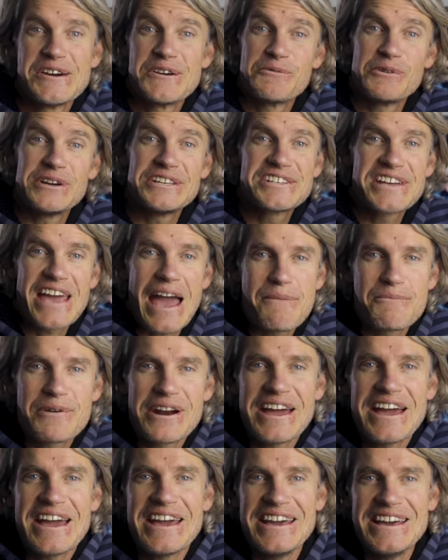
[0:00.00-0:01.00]
Which
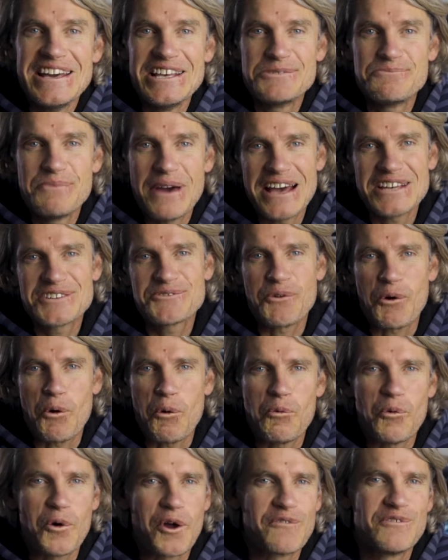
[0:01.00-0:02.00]
camera is best
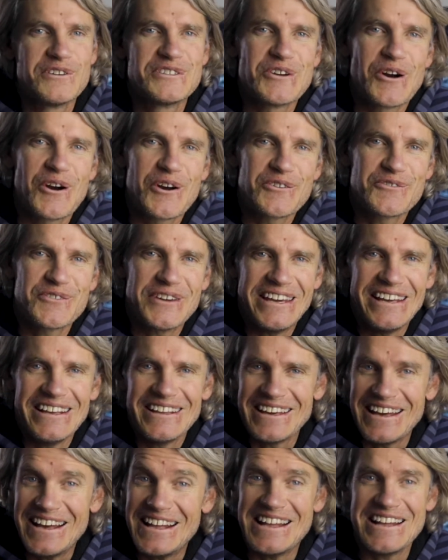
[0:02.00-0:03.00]
for water photography?
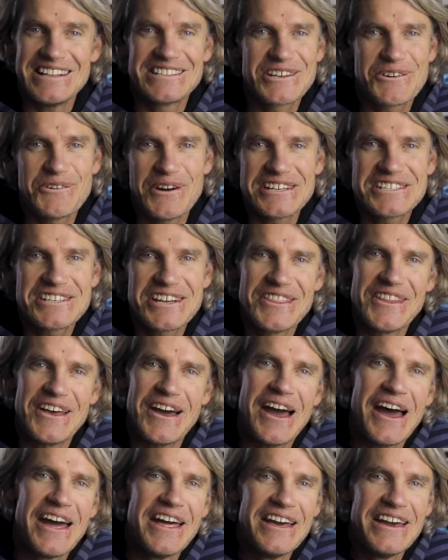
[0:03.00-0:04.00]
It's a question
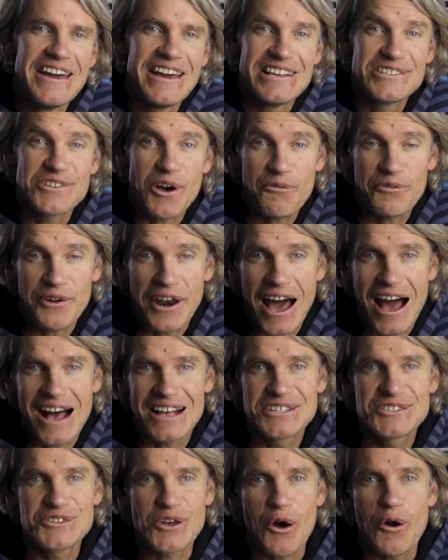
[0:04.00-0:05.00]
that is often
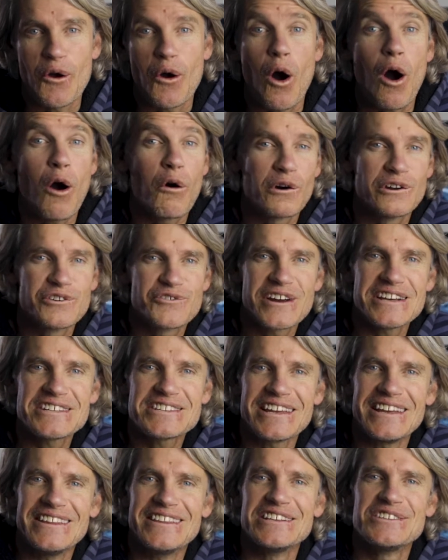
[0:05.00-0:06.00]
asked, so I'll address
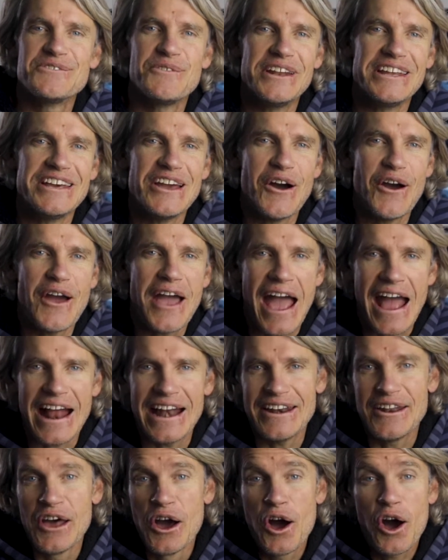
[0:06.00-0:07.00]
it in this video
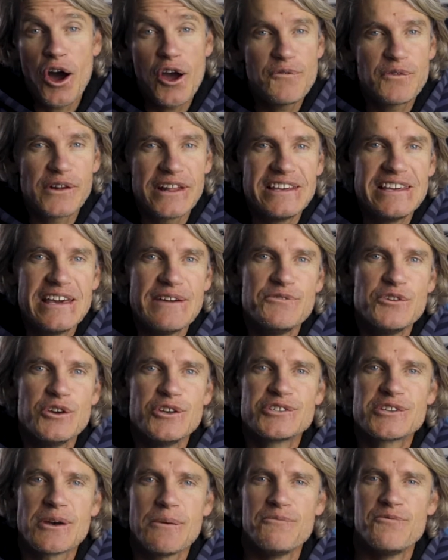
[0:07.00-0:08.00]
and hopefully give you
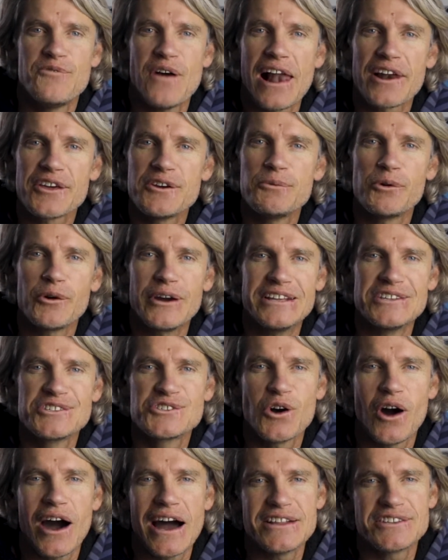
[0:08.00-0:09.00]
some valuable
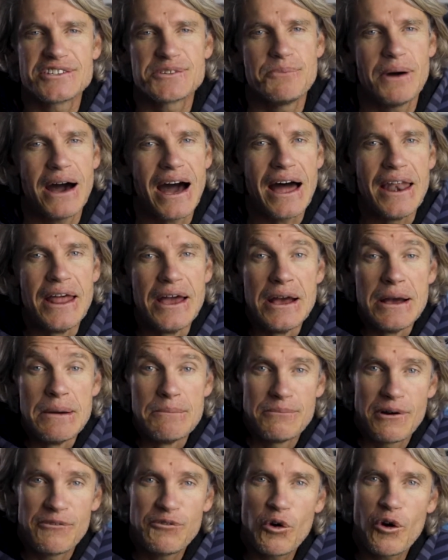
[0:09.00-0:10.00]
insights. But
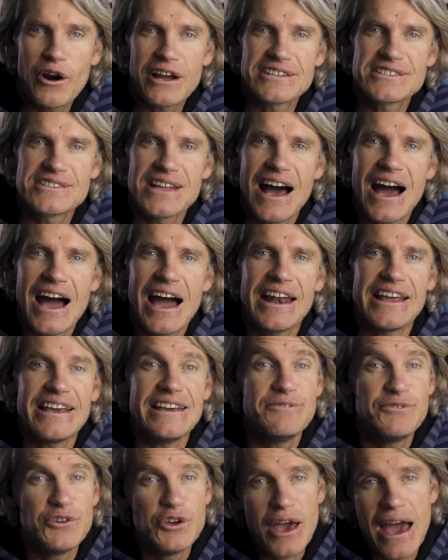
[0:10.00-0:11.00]
before I start,
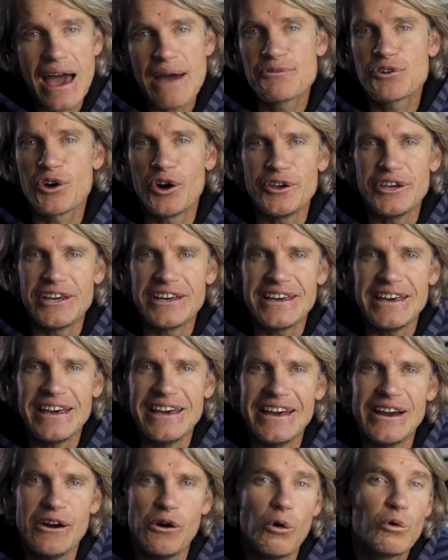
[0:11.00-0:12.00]
if you have got your
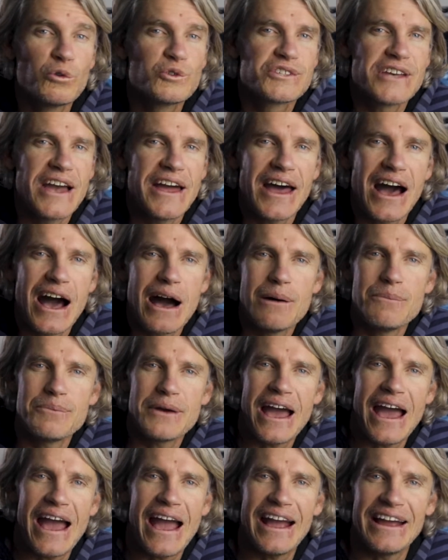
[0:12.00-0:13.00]
gear all set up
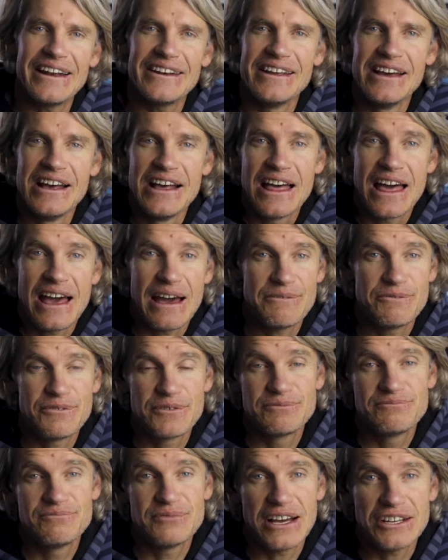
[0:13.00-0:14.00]
and have
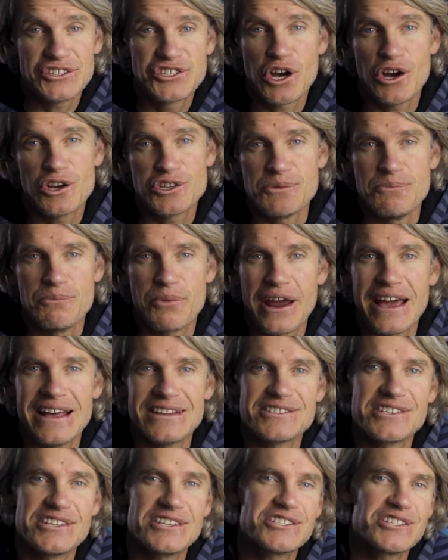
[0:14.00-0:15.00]
a chosen
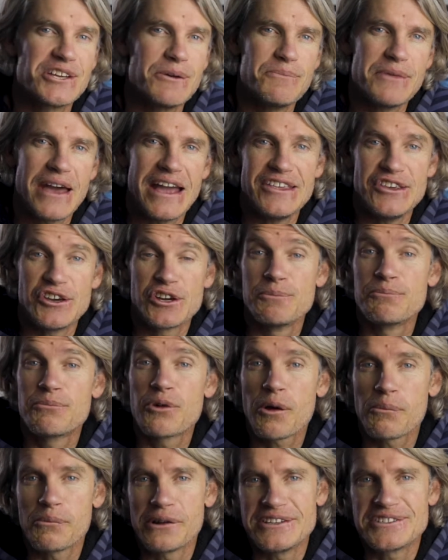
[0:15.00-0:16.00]
brand system, then you can
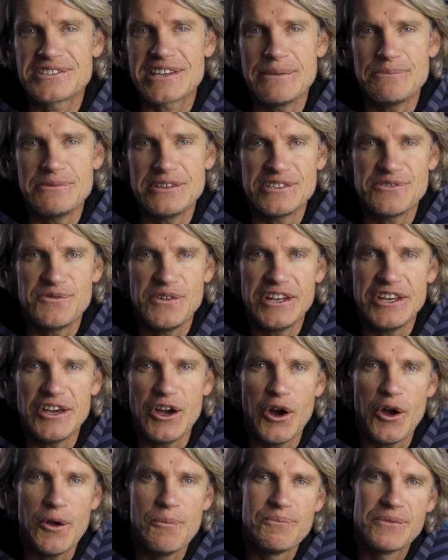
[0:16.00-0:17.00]
probably skip this
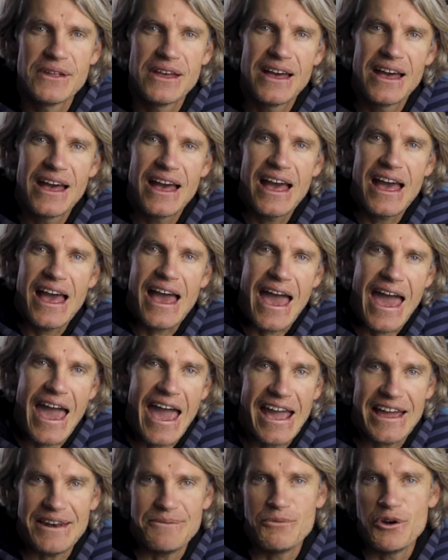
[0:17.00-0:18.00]
video
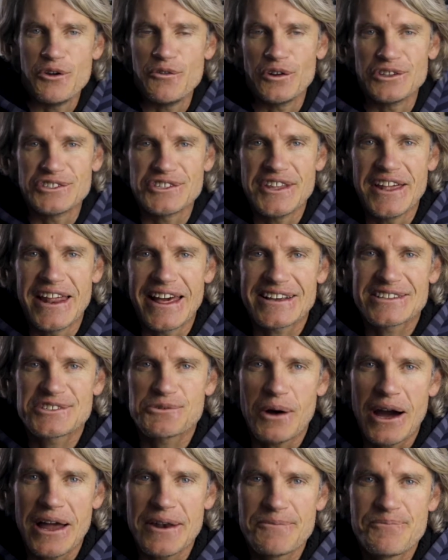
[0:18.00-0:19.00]
and move on to the next
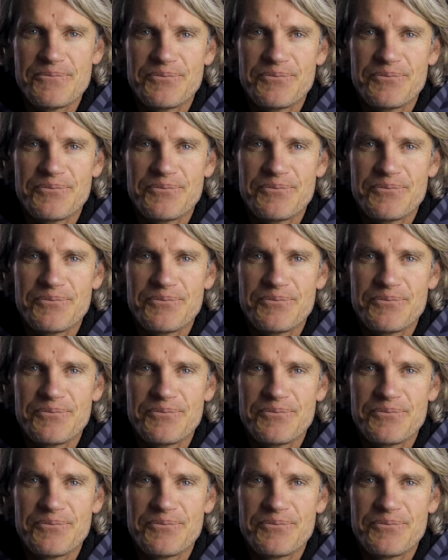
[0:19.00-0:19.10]
one.